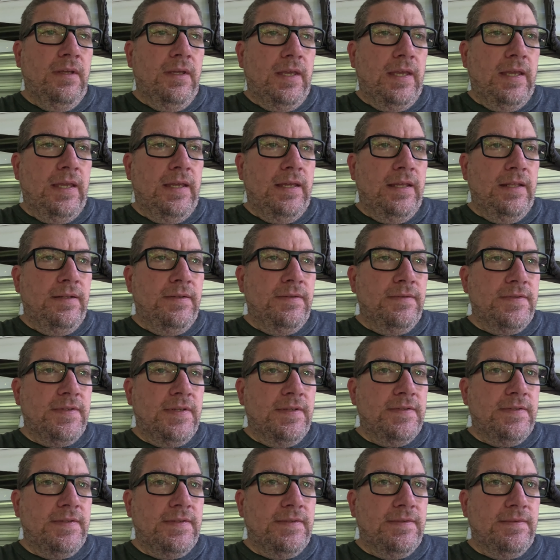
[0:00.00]
and
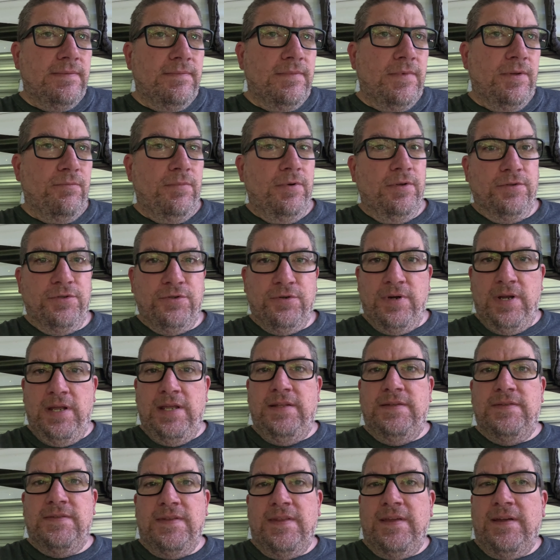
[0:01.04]
since the real
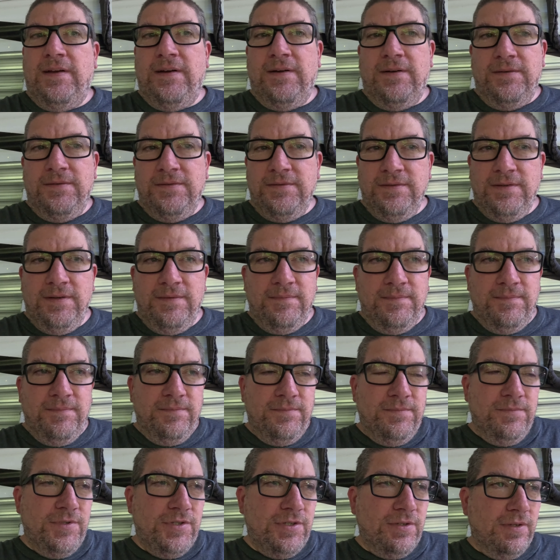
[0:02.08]
train's there,
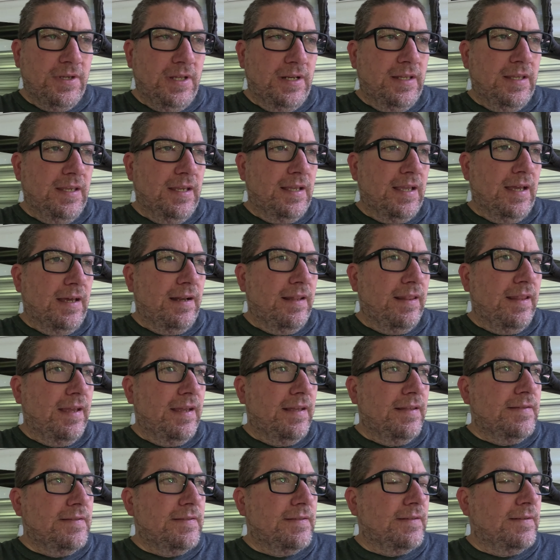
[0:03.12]
she'll get a kick out of
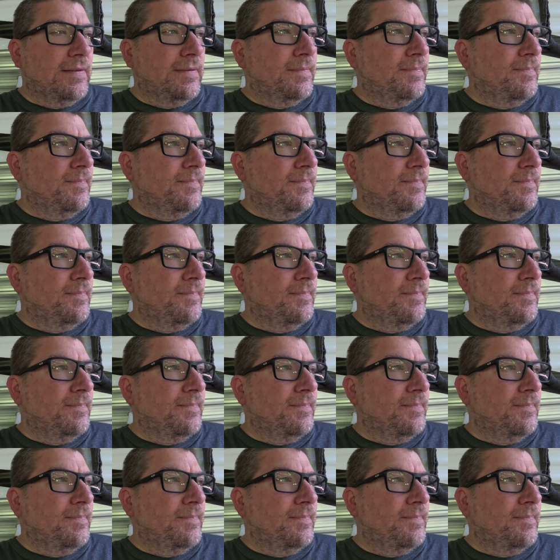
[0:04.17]
that. So